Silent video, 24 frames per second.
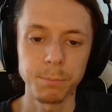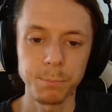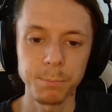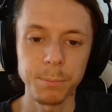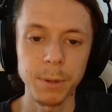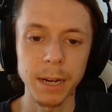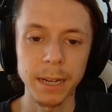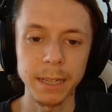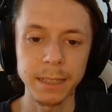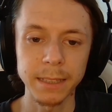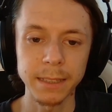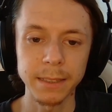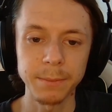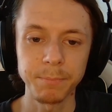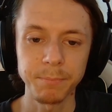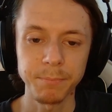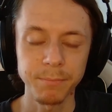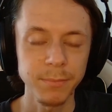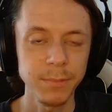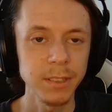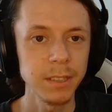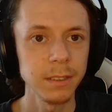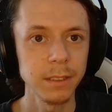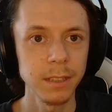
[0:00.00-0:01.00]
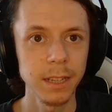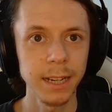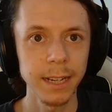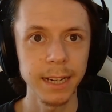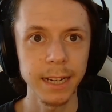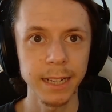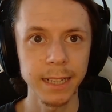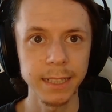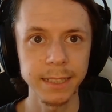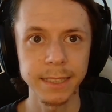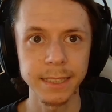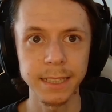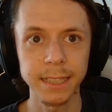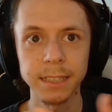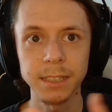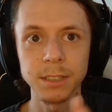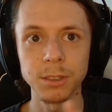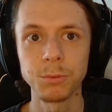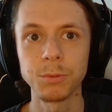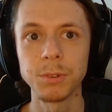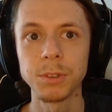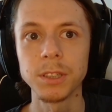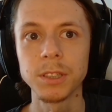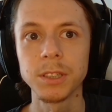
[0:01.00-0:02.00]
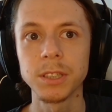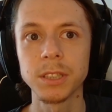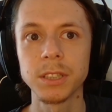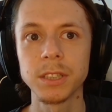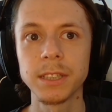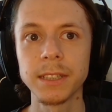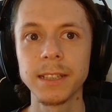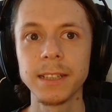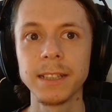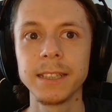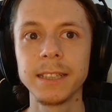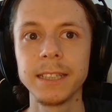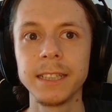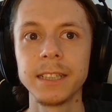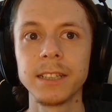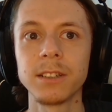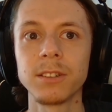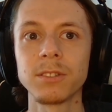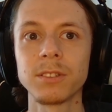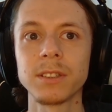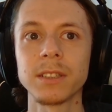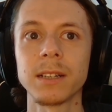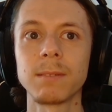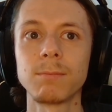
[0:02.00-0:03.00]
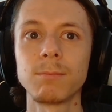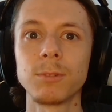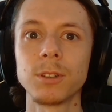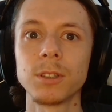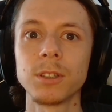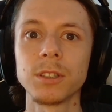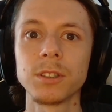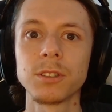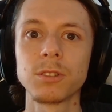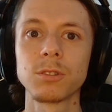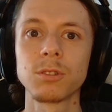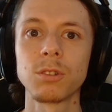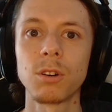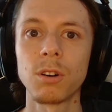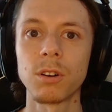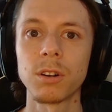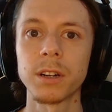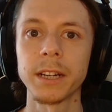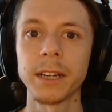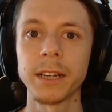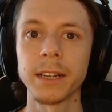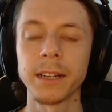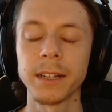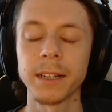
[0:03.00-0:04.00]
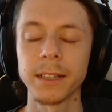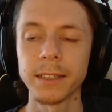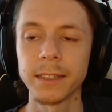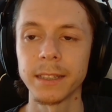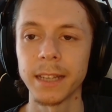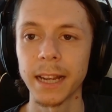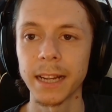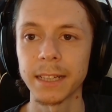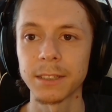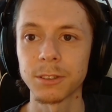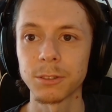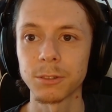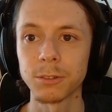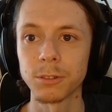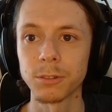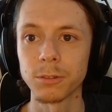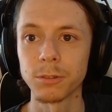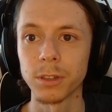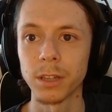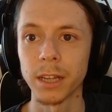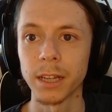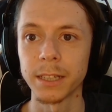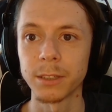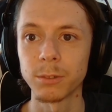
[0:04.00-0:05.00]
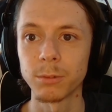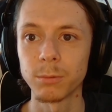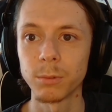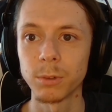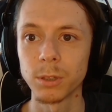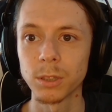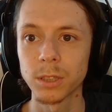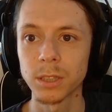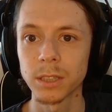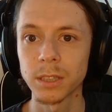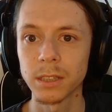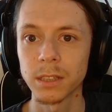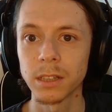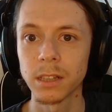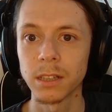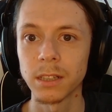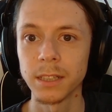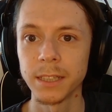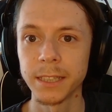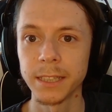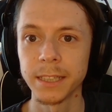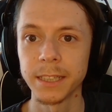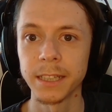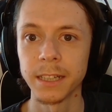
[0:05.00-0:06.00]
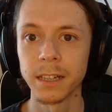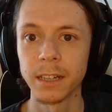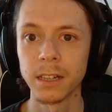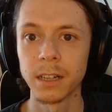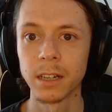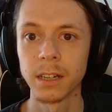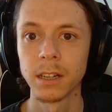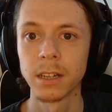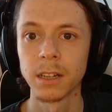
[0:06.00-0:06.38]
But like I said, you will still hear someone is talking next to you. Like you will still hear